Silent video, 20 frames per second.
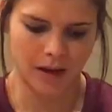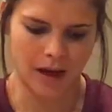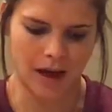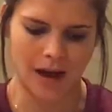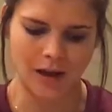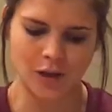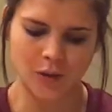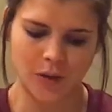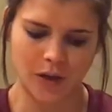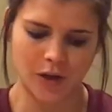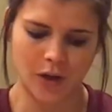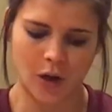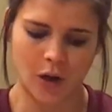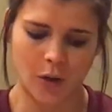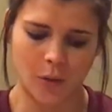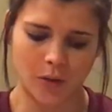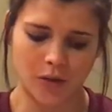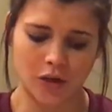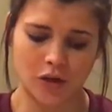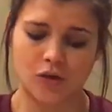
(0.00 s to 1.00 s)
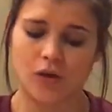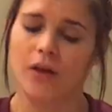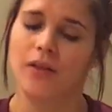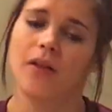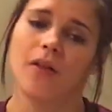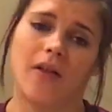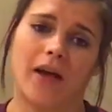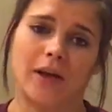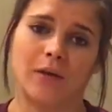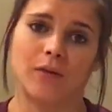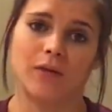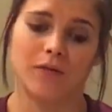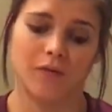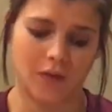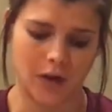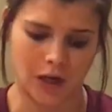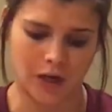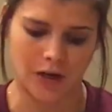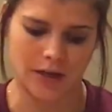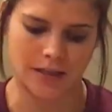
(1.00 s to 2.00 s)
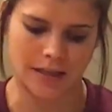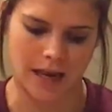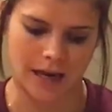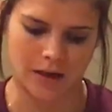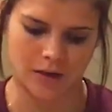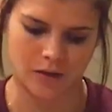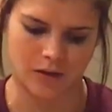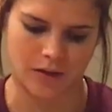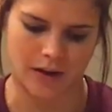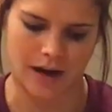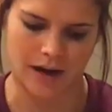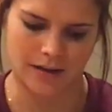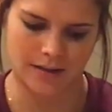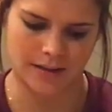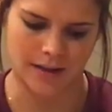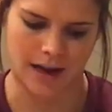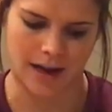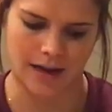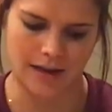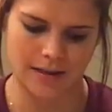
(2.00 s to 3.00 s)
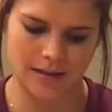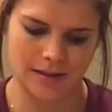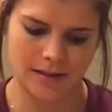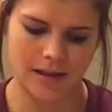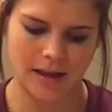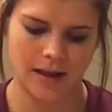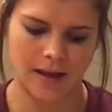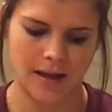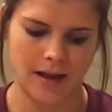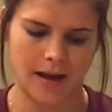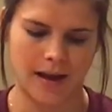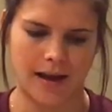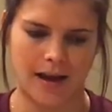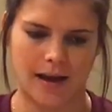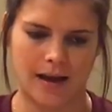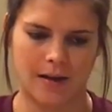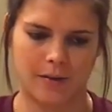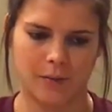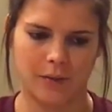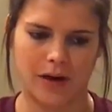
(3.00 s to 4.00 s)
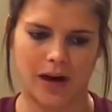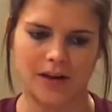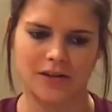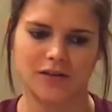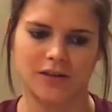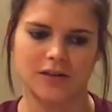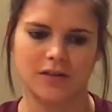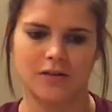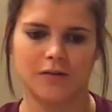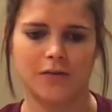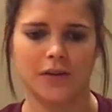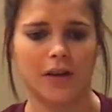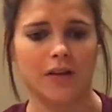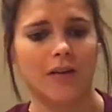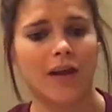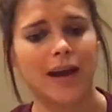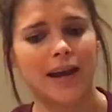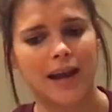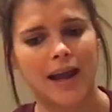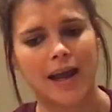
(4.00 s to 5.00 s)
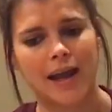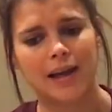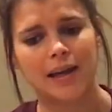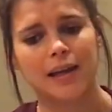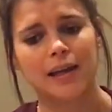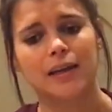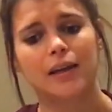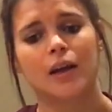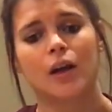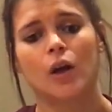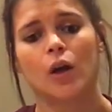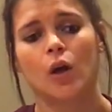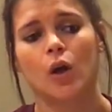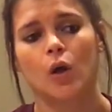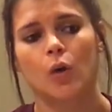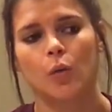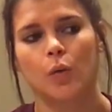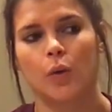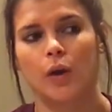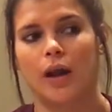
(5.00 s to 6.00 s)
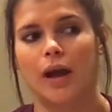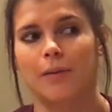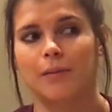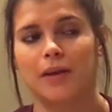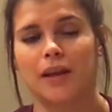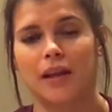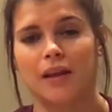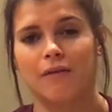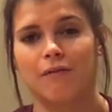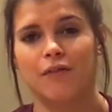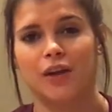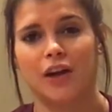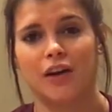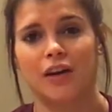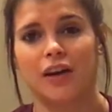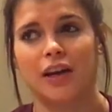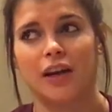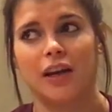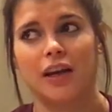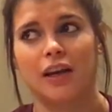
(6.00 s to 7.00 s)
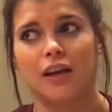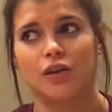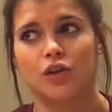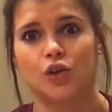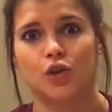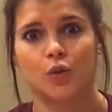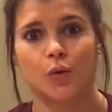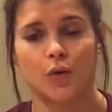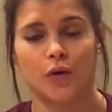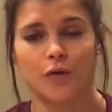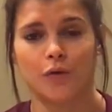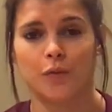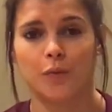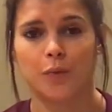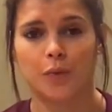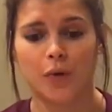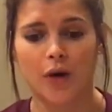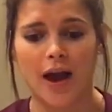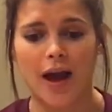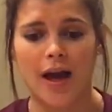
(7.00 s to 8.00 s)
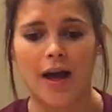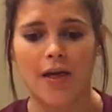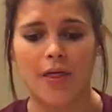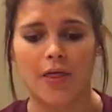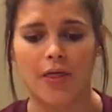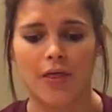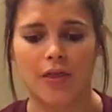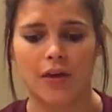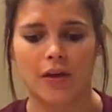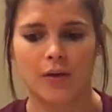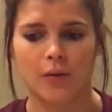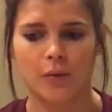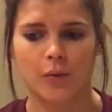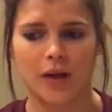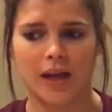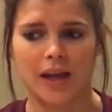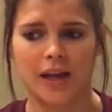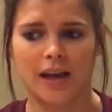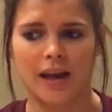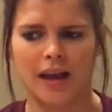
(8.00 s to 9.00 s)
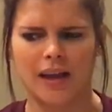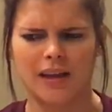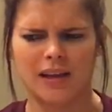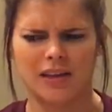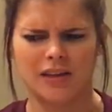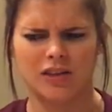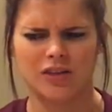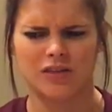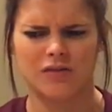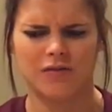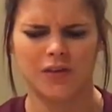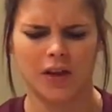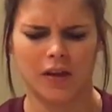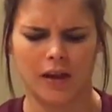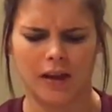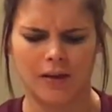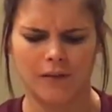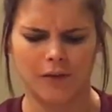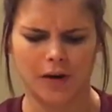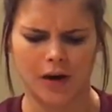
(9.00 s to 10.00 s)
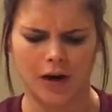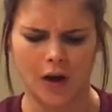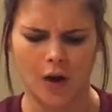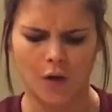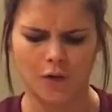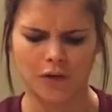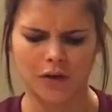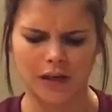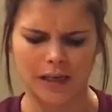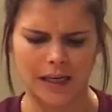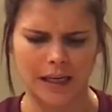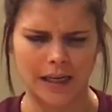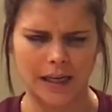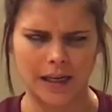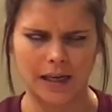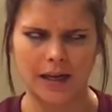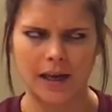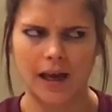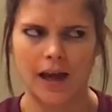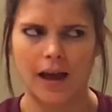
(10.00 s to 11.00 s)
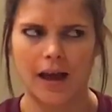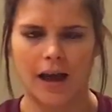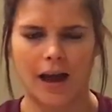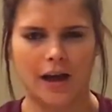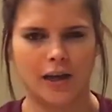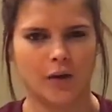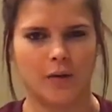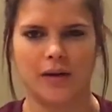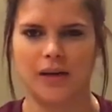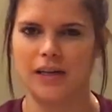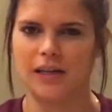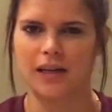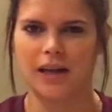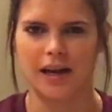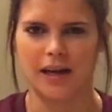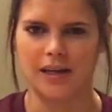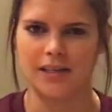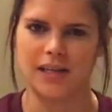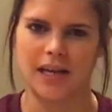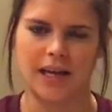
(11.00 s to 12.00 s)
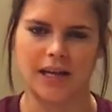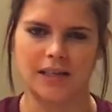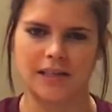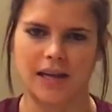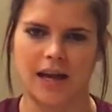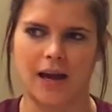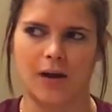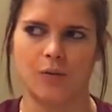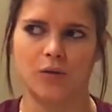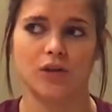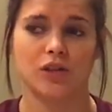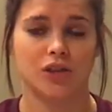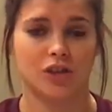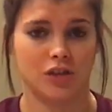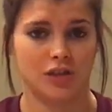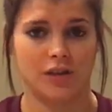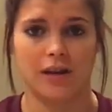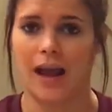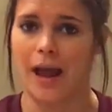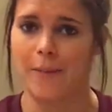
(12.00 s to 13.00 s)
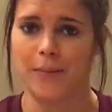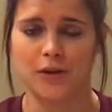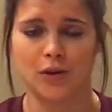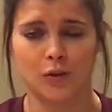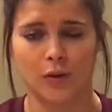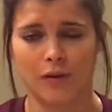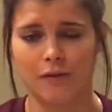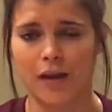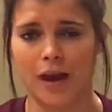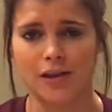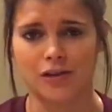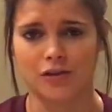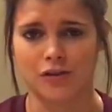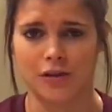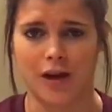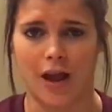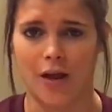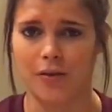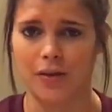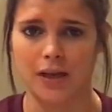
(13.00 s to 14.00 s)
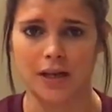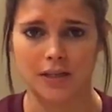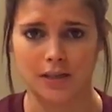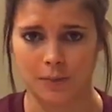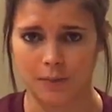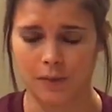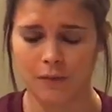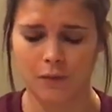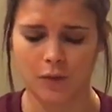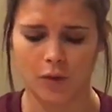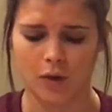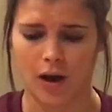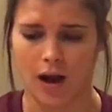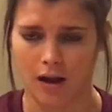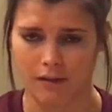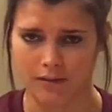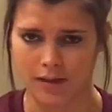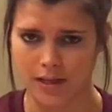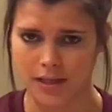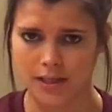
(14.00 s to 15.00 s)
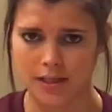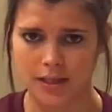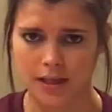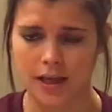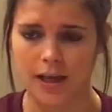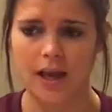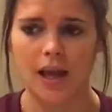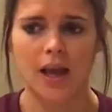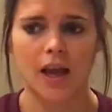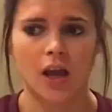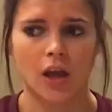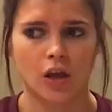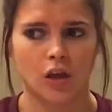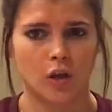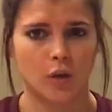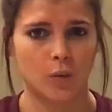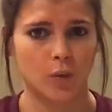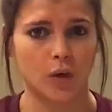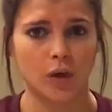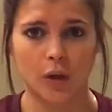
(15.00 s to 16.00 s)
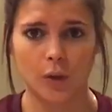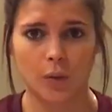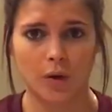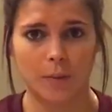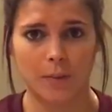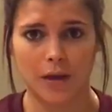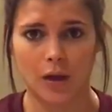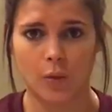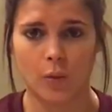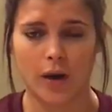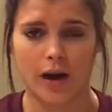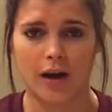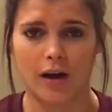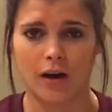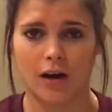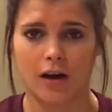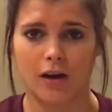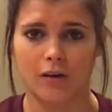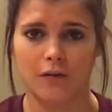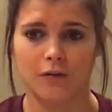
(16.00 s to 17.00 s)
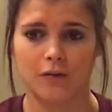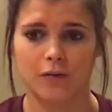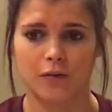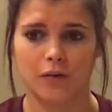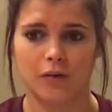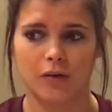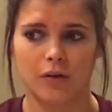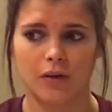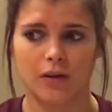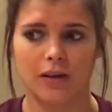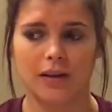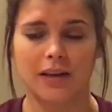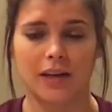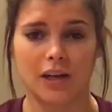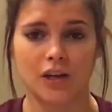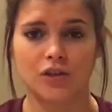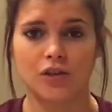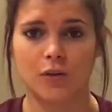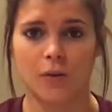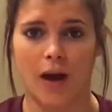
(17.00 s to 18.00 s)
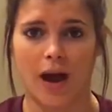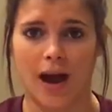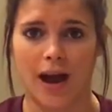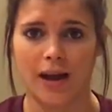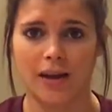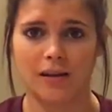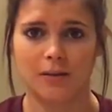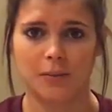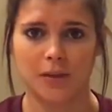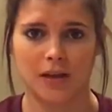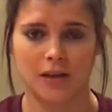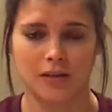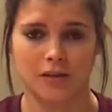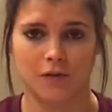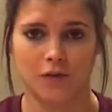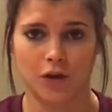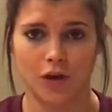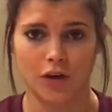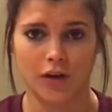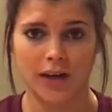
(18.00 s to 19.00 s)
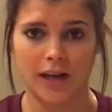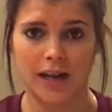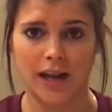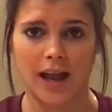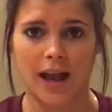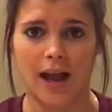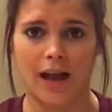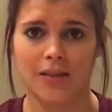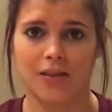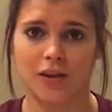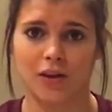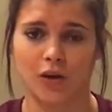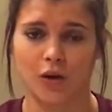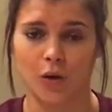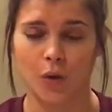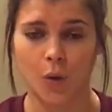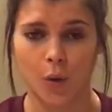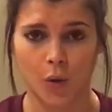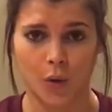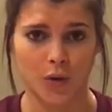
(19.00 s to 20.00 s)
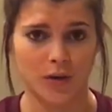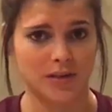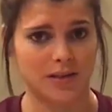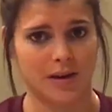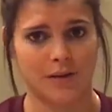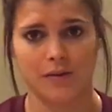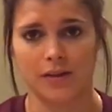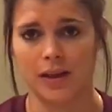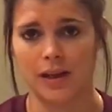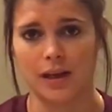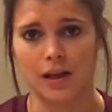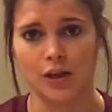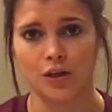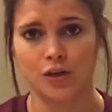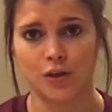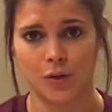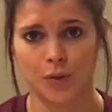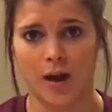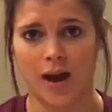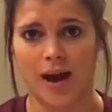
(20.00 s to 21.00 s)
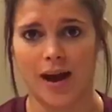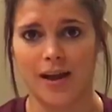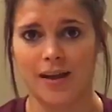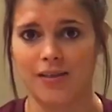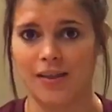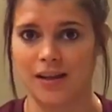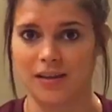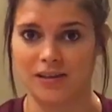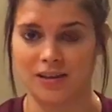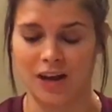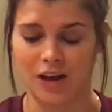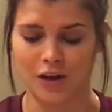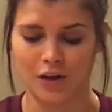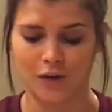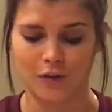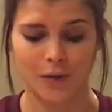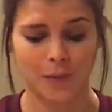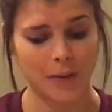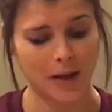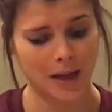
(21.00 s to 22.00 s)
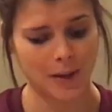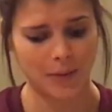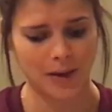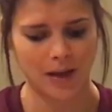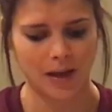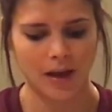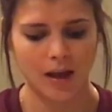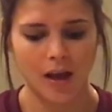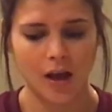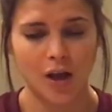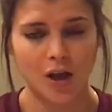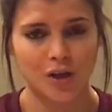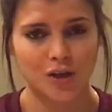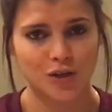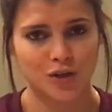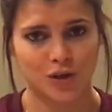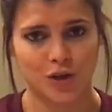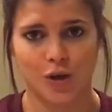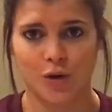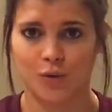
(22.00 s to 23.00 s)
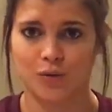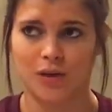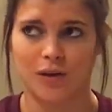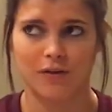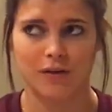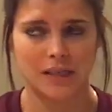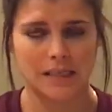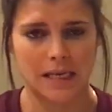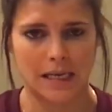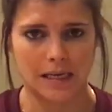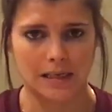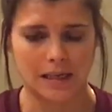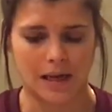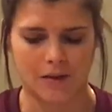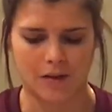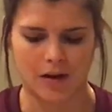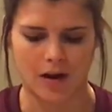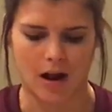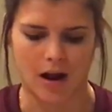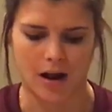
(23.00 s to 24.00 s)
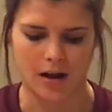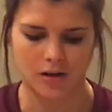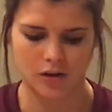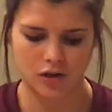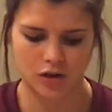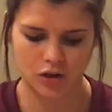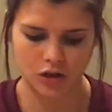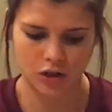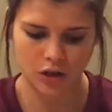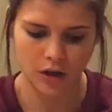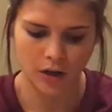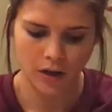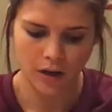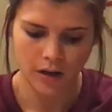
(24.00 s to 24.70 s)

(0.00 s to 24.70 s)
How do I know when to draw the line with vigorous exercise? When I start to feel lightheaded, when I'm getting very short of breath, when I can just feel like very overheated, I know I need to kind of take it down, which happens way faster now than it did before, obviously. You really want to be aware of getting too hot, because if you're getting hot, then your core is definitely getting too hot, and that's not good for baby. So definitely take it down a notch.